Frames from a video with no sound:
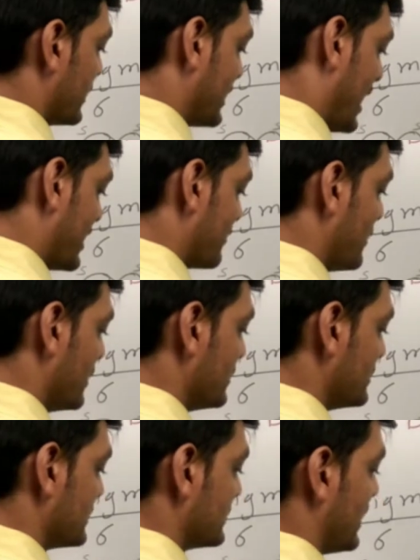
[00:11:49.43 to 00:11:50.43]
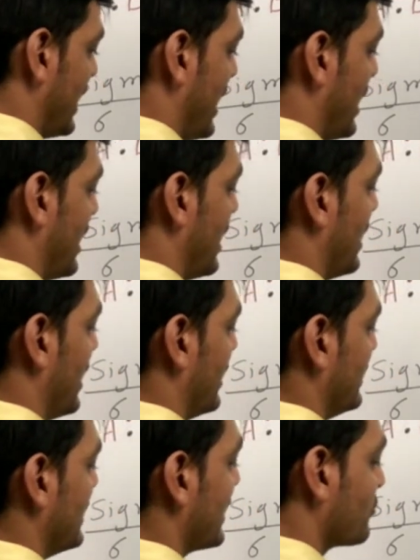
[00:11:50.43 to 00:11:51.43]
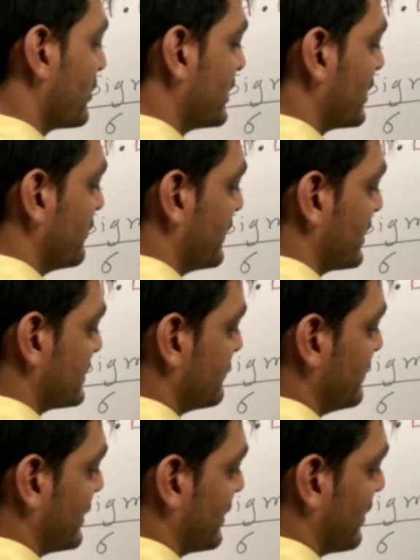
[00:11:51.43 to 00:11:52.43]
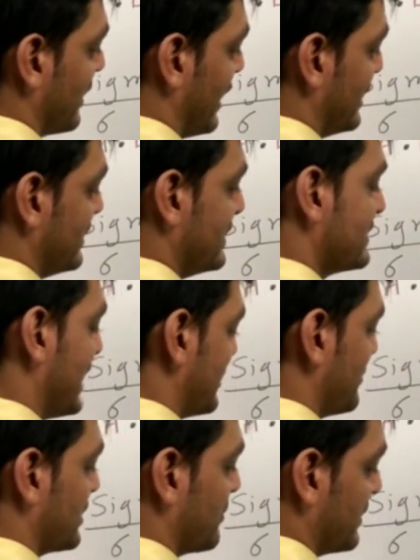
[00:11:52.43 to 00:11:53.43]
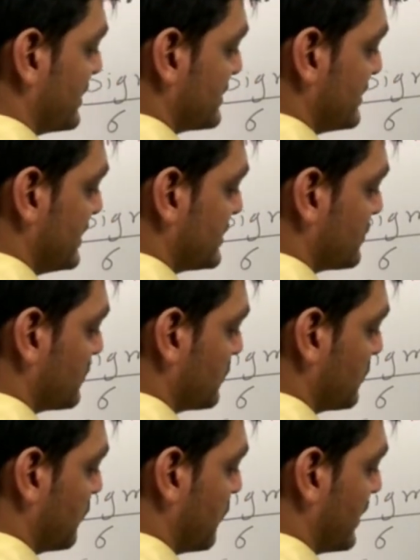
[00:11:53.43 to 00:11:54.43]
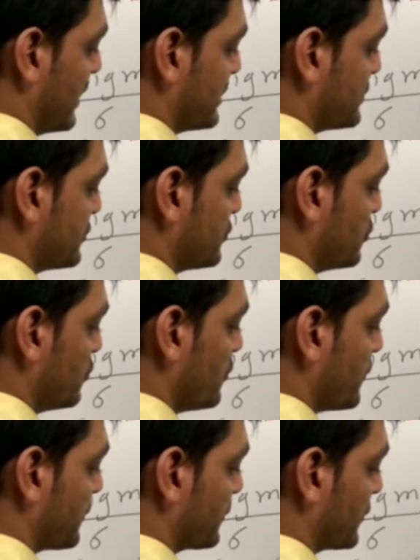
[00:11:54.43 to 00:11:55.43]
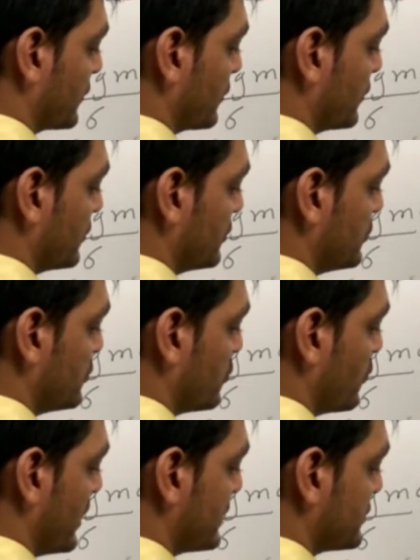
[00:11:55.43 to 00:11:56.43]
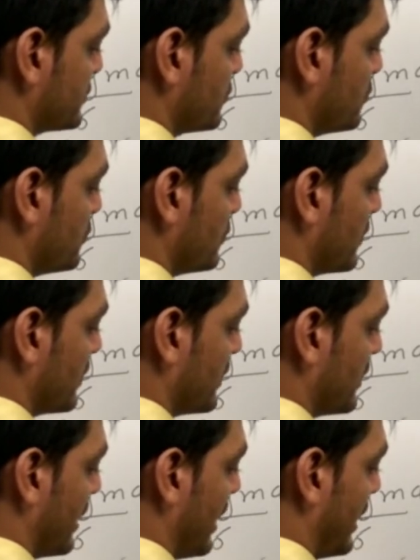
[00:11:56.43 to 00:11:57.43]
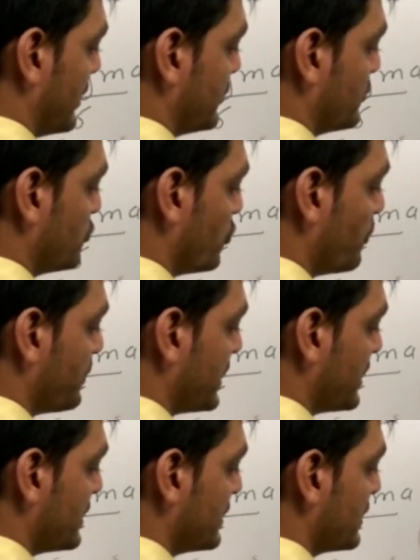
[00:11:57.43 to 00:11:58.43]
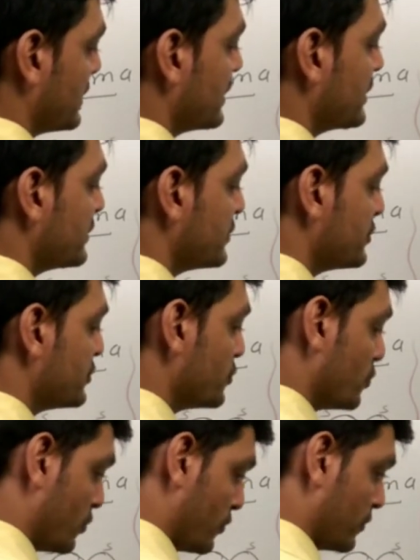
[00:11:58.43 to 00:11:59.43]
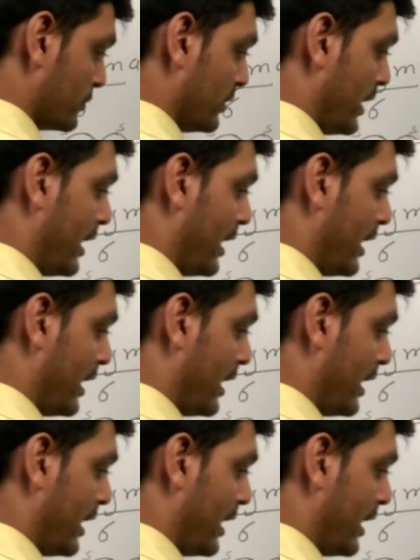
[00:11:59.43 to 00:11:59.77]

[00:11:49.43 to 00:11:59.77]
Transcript: Carbon's electronic configuration we can write, its atomic number is 6, 1s2, 2s2, and 2p2.